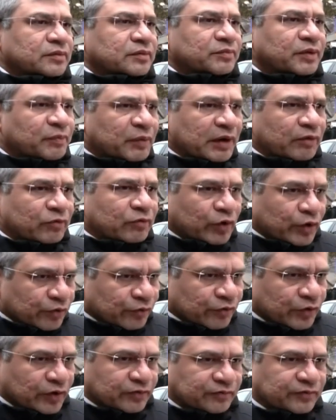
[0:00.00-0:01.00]
People have a lot
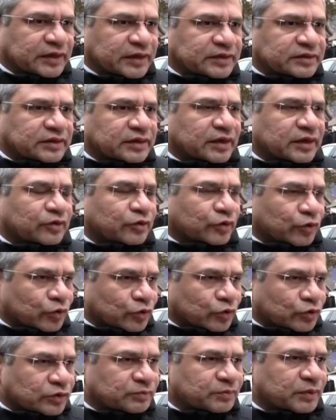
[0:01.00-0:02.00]
of confidence in our
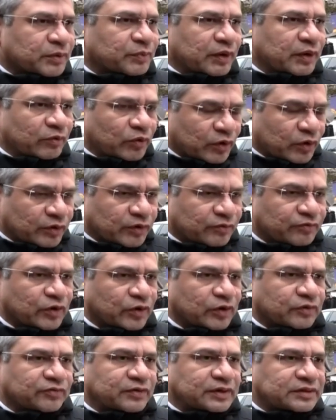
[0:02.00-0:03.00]
growth. People have a lot of
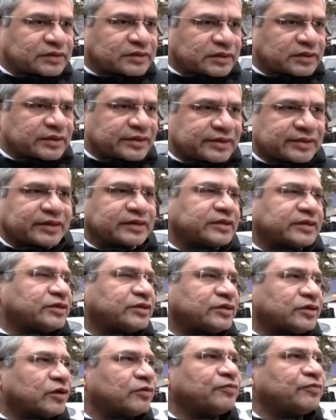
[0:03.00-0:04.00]
confidence in the
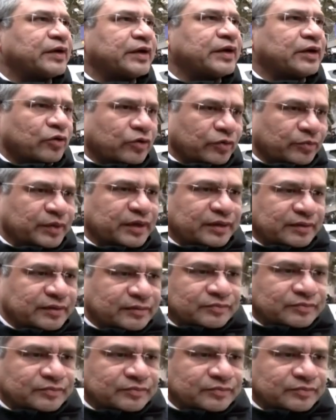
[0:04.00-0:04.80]
trajectory of our economy.